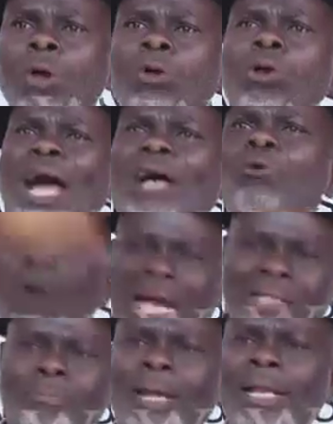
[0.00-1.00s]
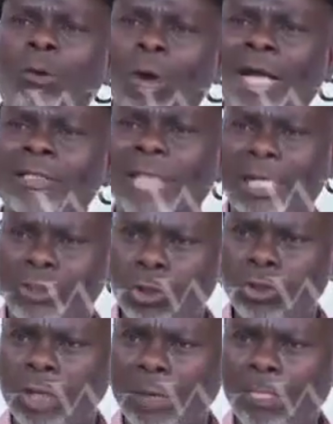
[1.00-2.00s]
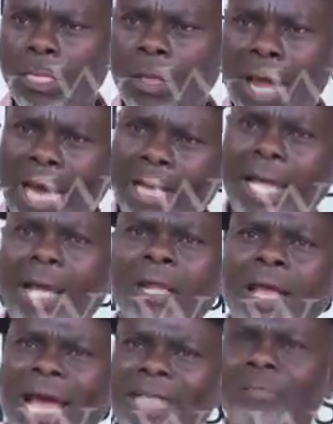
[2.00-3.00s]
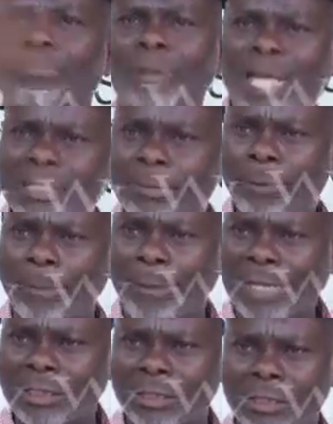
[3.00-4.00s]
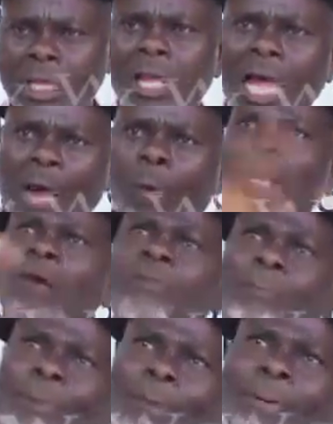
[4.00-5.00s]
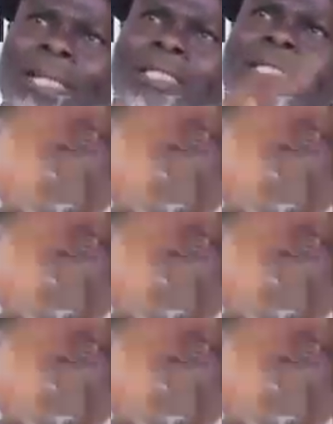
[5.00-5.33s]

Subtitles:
who has many wives and children, and then has plenty properties, and one of the properties is